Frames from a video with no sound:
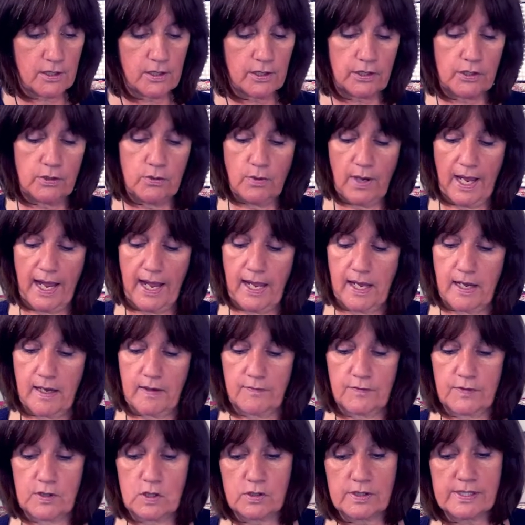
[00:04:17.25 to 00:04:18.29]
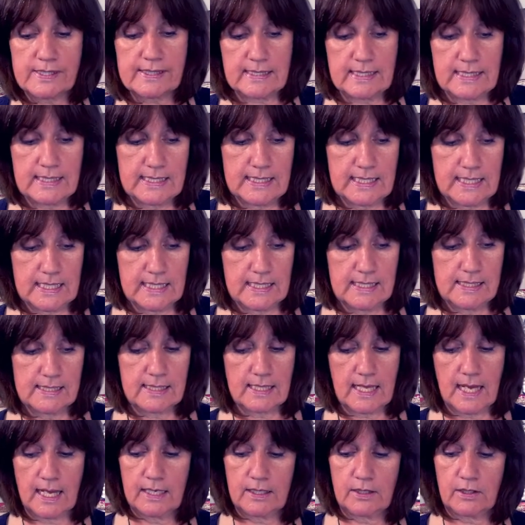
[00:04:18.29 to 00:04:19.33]
you have your CDs
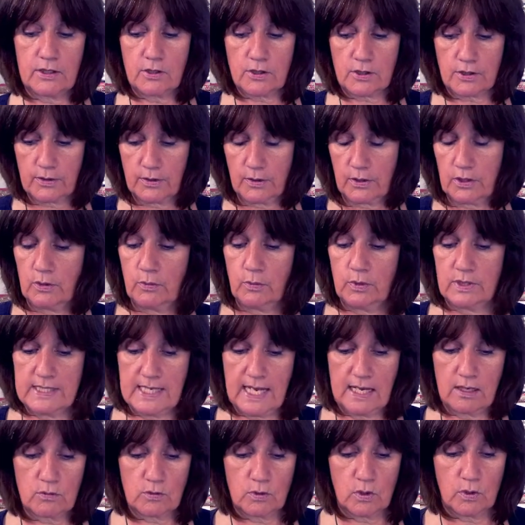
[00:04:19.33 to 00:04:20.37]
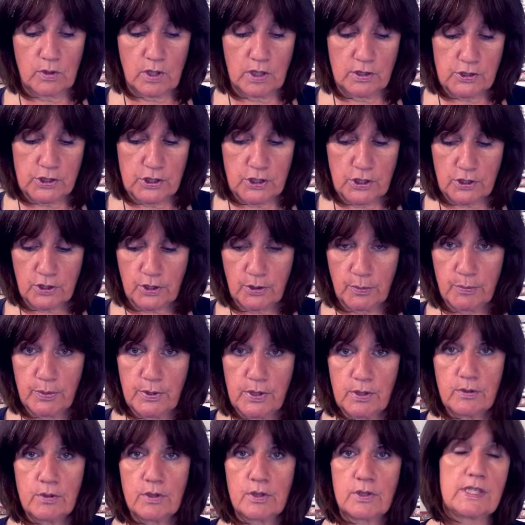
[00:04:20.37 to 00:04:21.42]
that you would download onto your
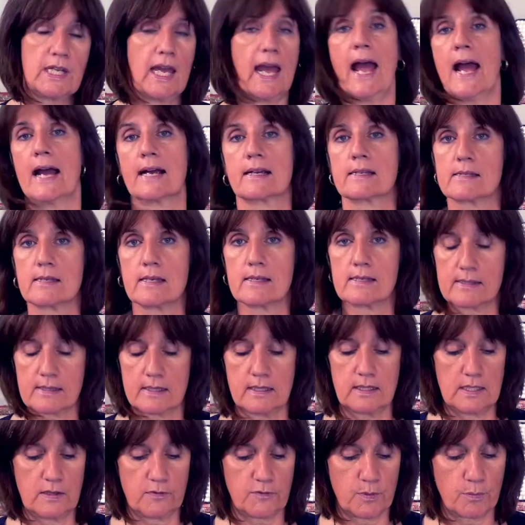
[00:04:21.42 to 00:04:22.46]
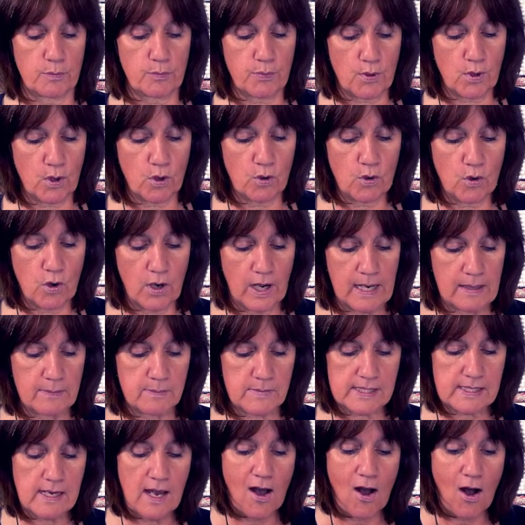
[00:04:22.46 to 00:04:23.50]
computer to access the different programs.